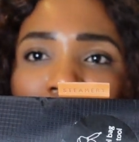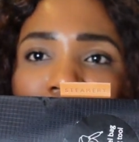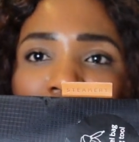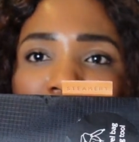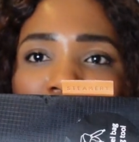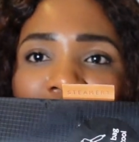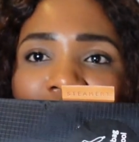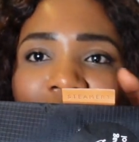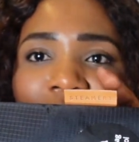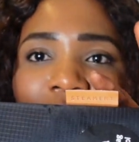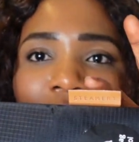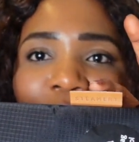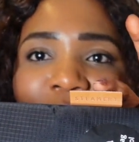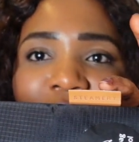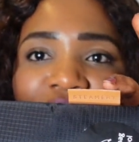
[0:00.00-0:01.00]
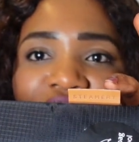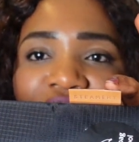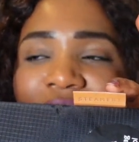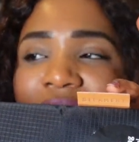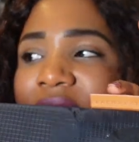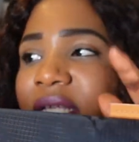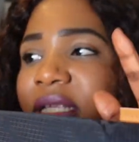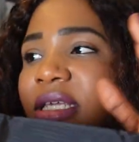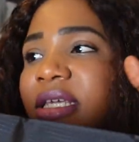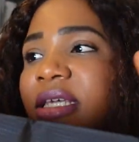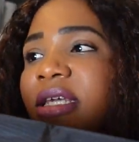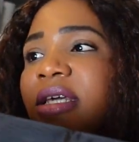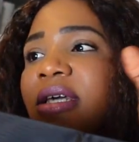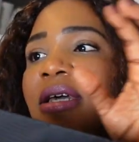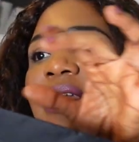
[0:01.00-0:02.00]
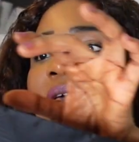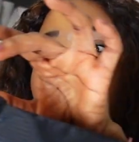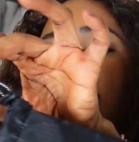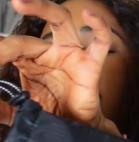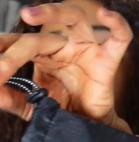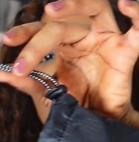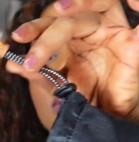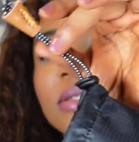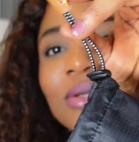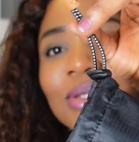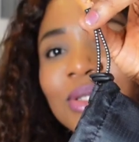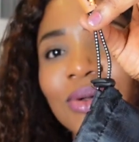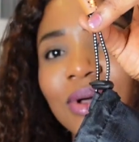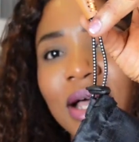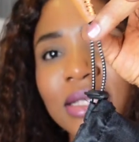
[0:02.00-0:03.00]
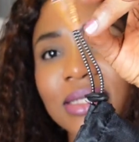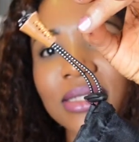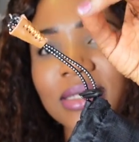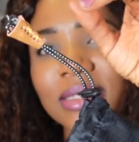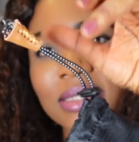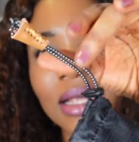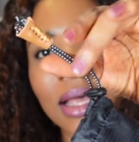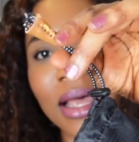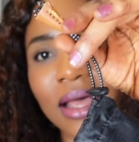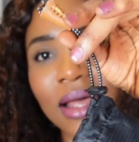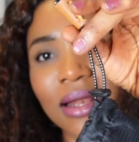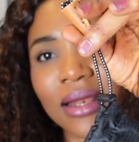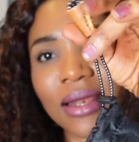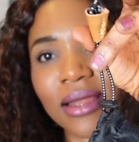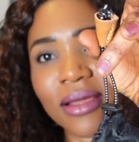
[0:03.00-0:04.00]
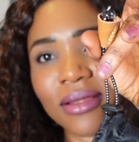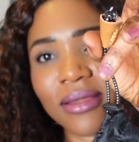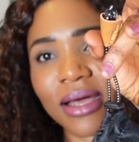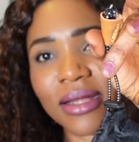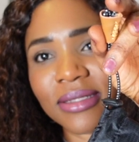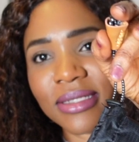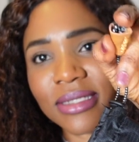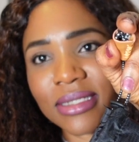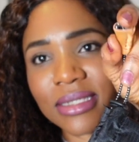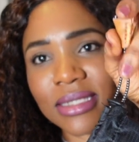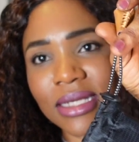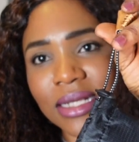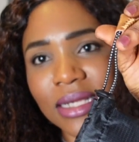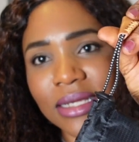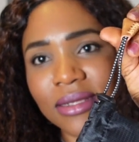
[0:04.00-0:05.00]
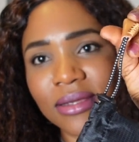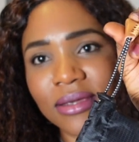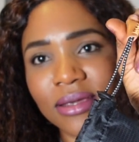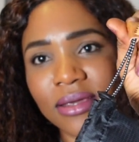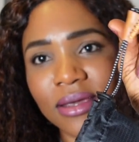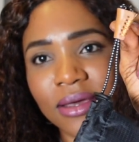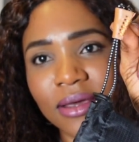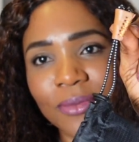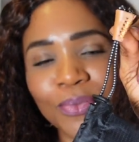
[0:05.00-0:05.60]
So the name is written here, and it also has this leather detailing here.